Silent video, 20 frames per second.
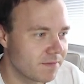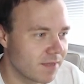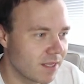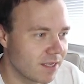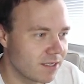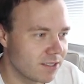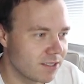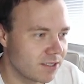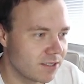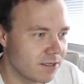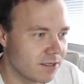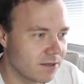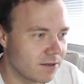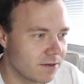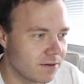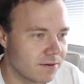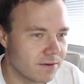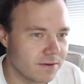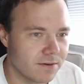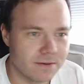
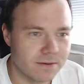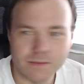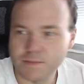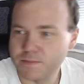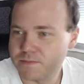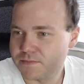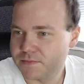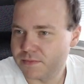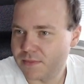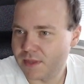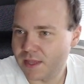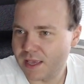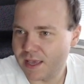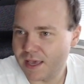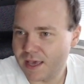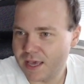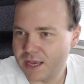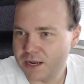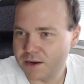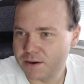So
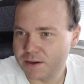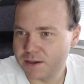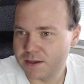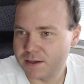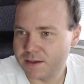I